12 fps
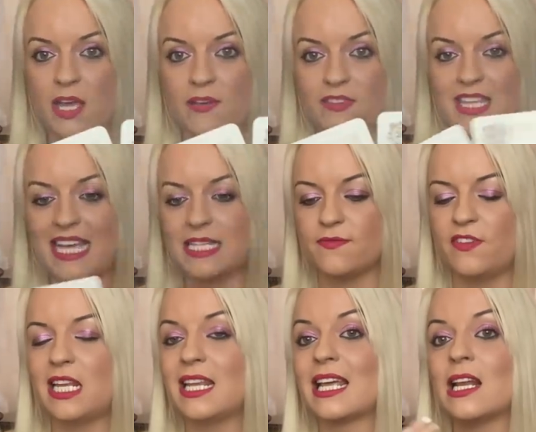over this
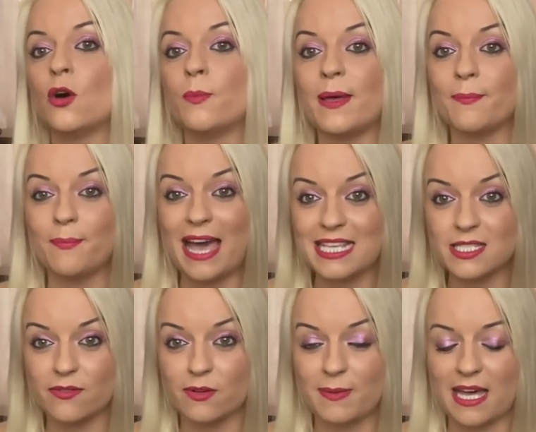feeling a little bit
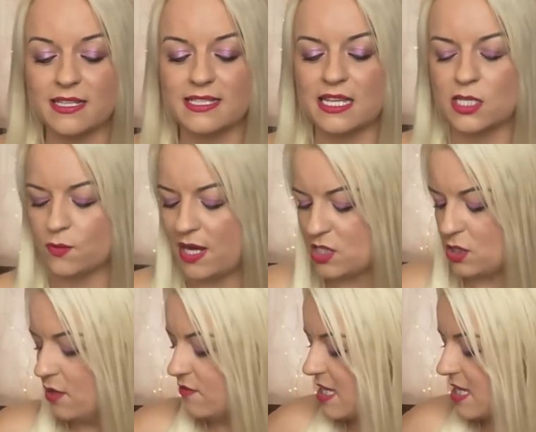better about the situation you've